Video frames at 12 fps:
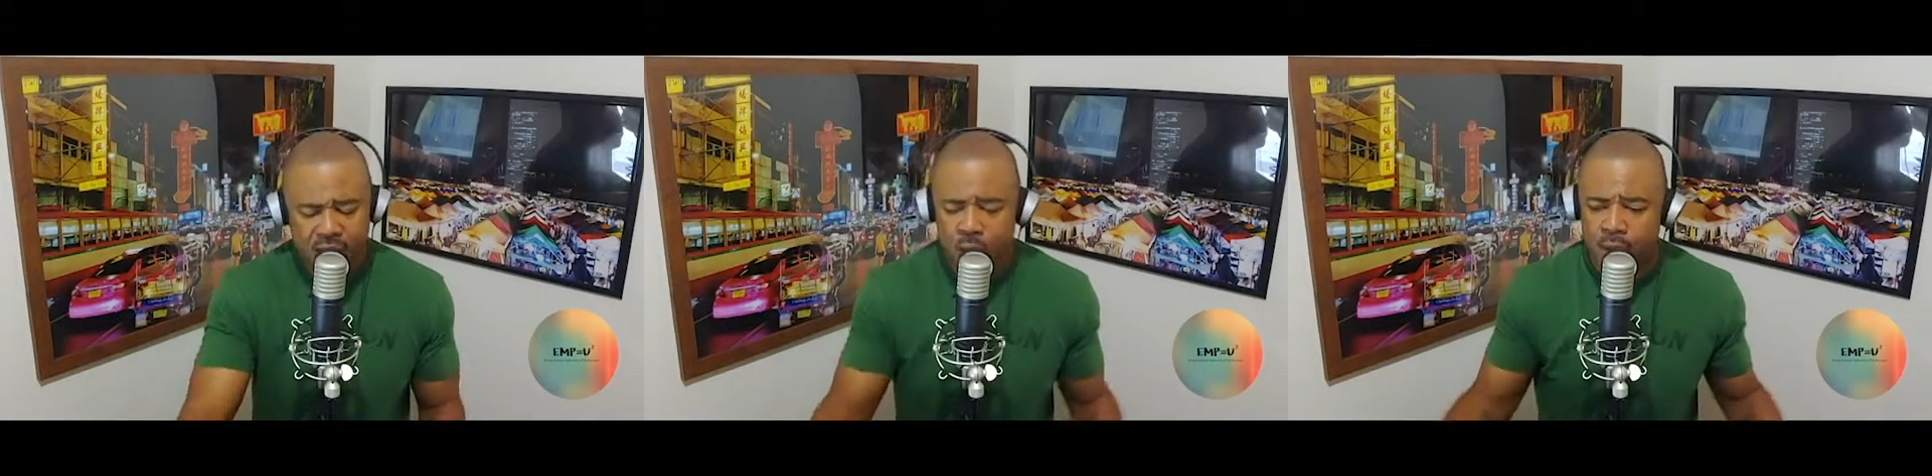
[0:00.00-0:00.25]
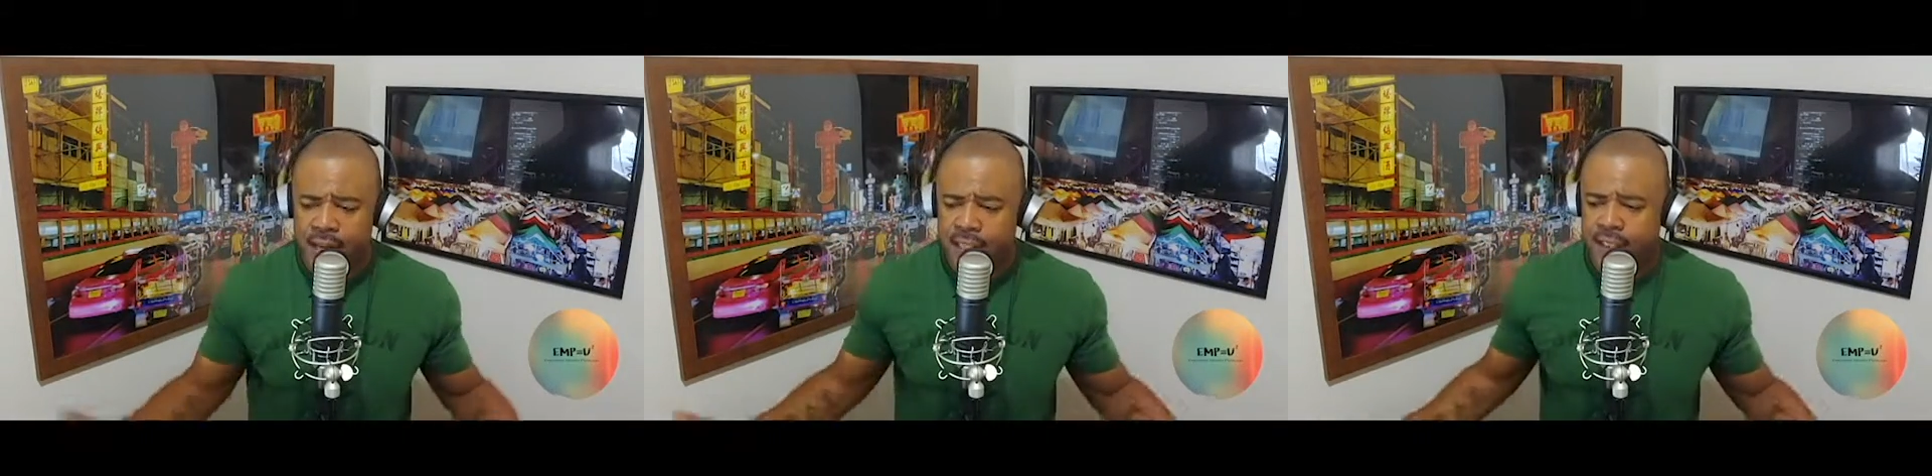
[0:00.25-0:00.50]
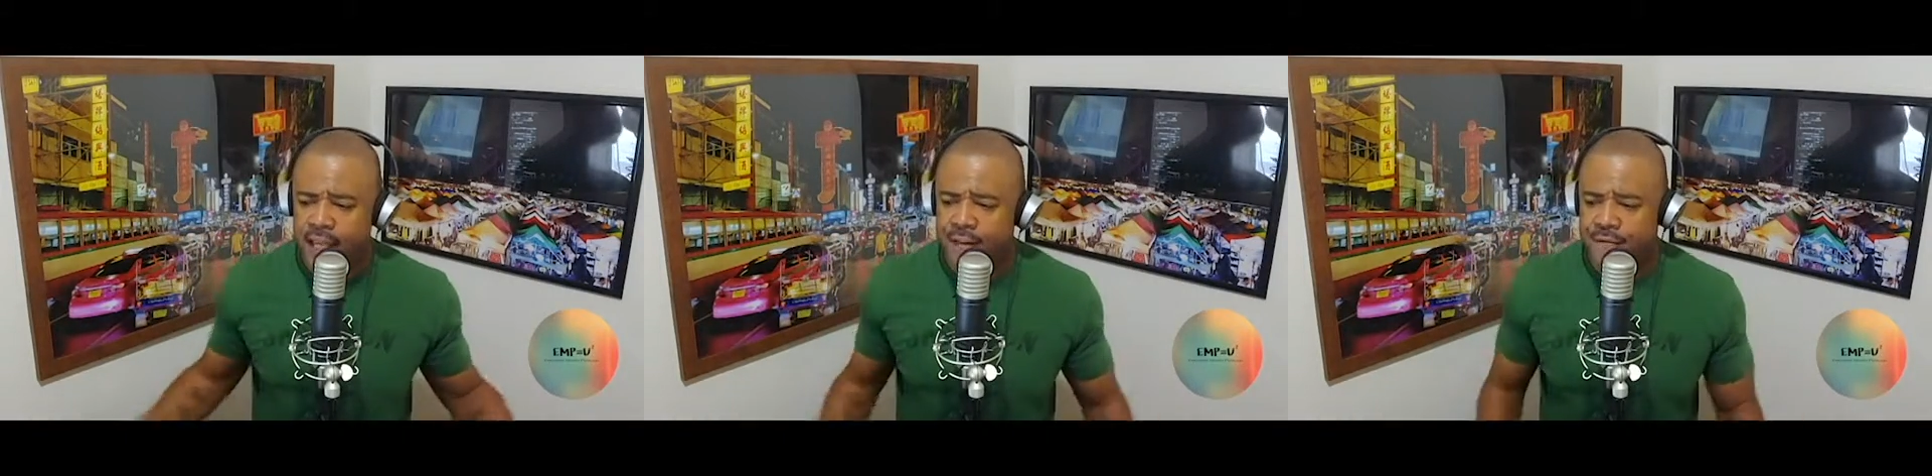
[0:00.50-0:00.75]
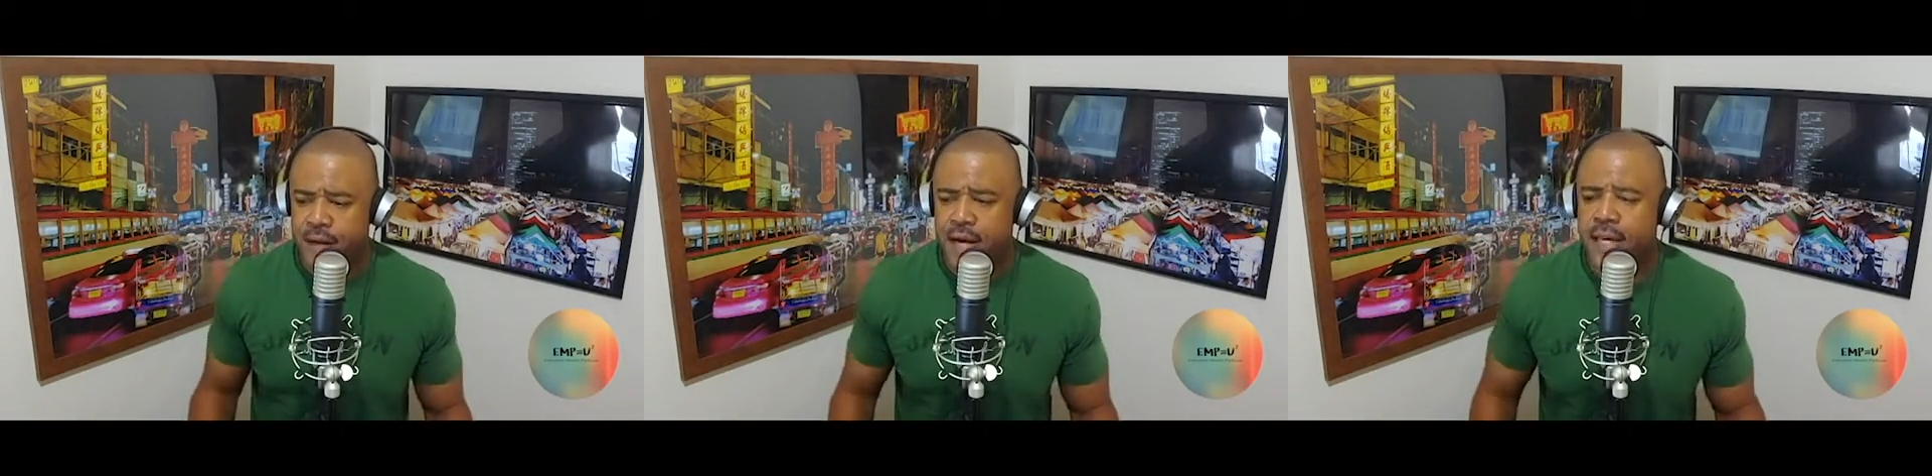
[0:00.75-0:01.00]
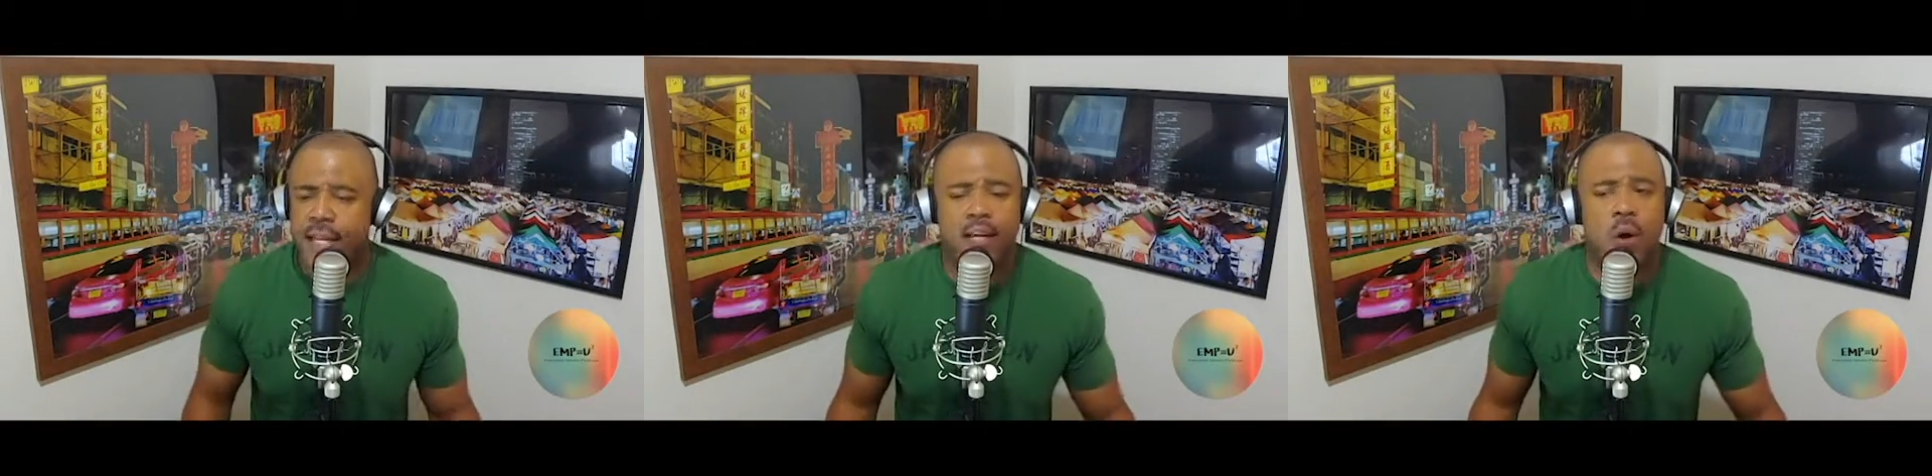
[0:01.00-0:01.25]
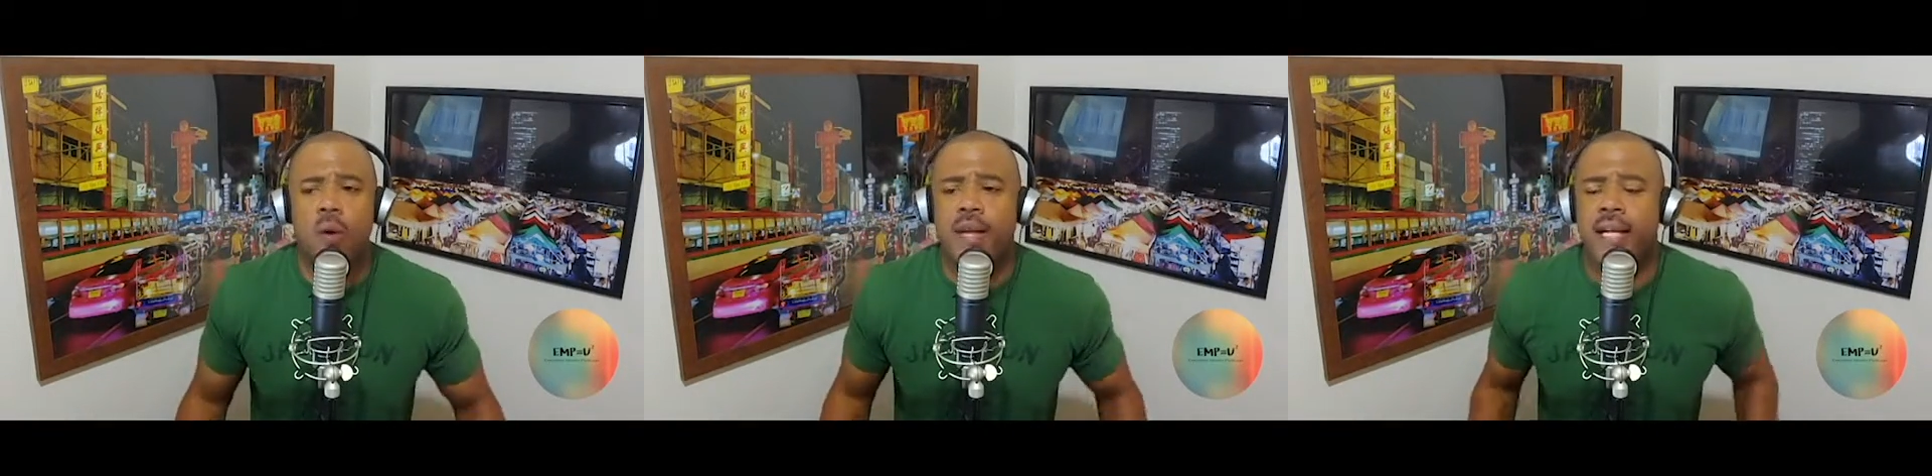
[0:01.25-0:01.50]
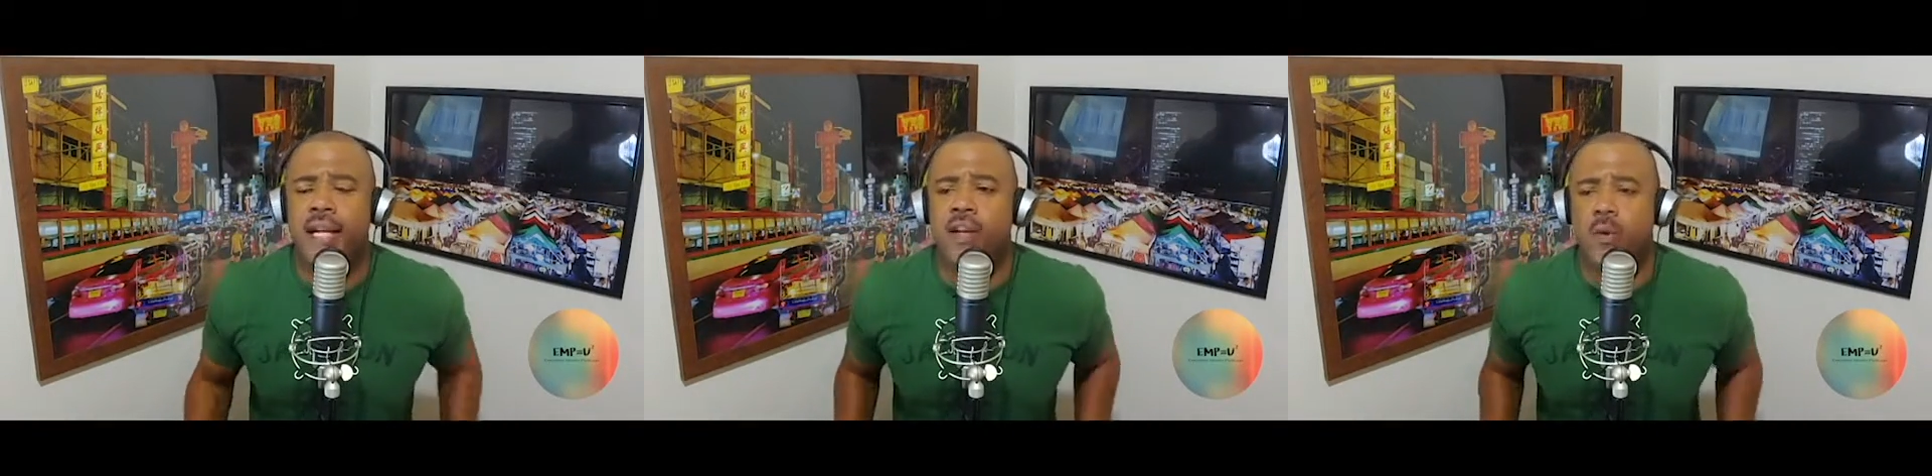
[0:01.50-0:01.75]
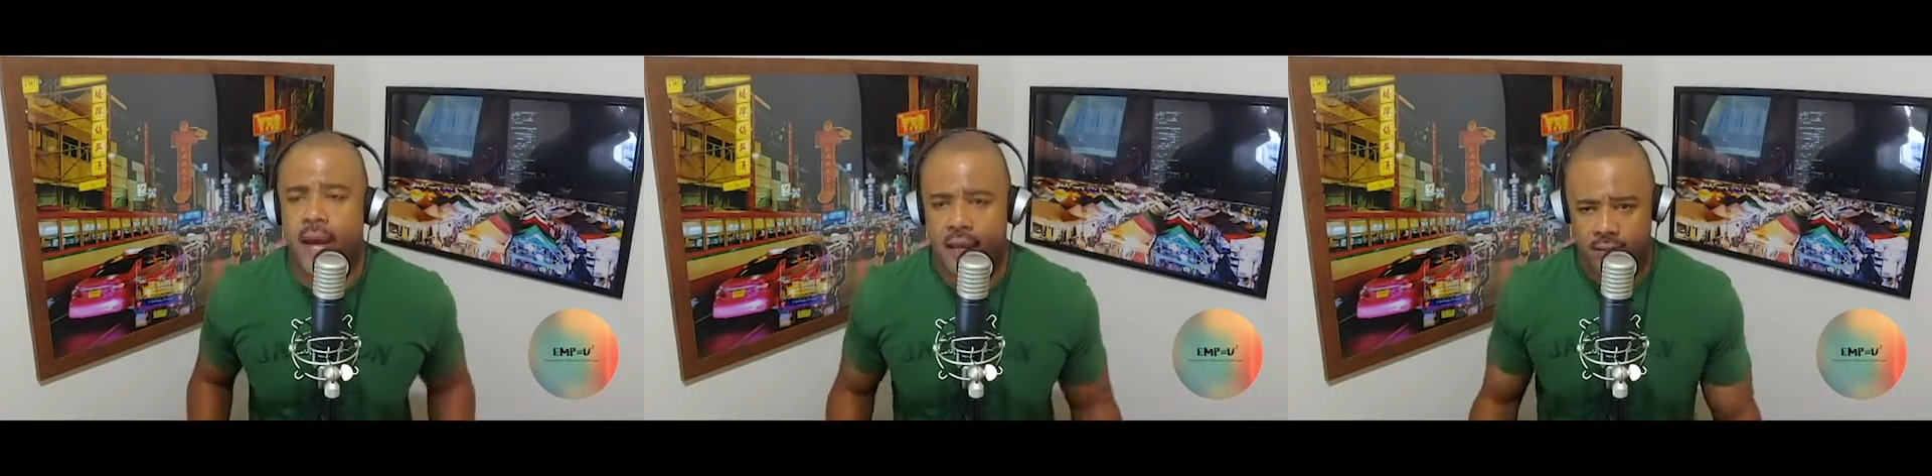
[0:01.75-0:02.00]
Well, he said, fuck it, he going in
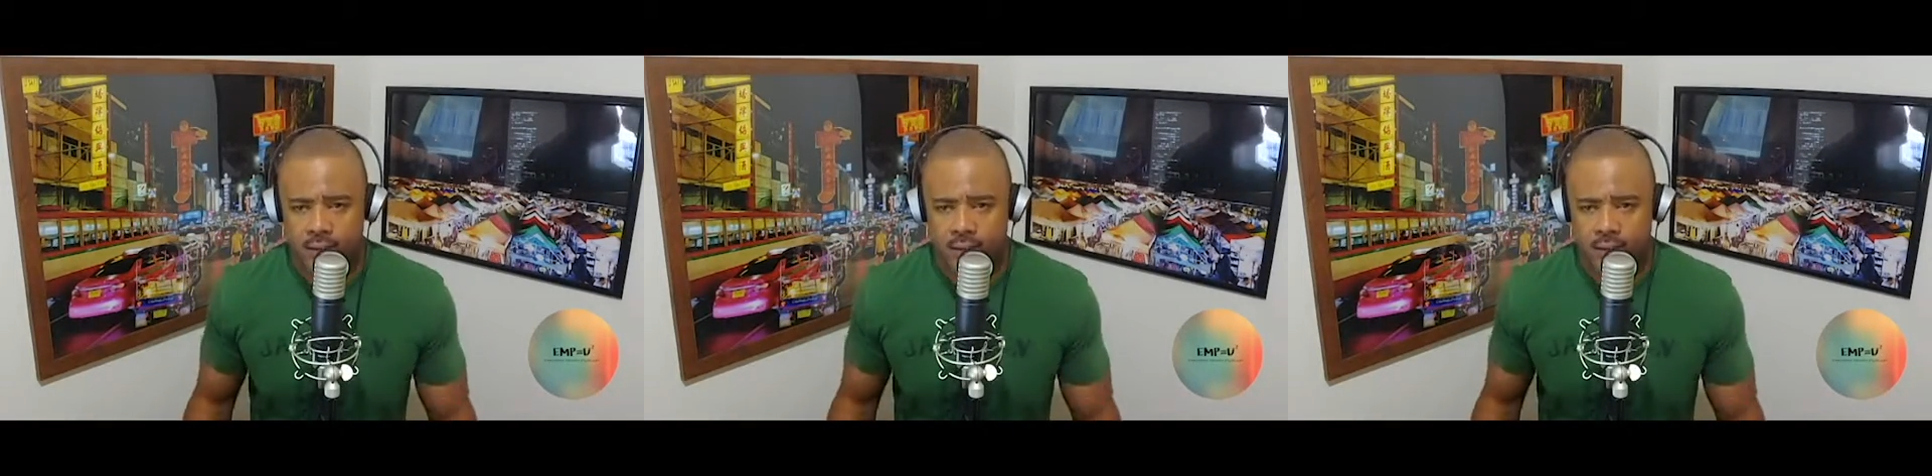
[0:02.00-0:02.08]
anyway.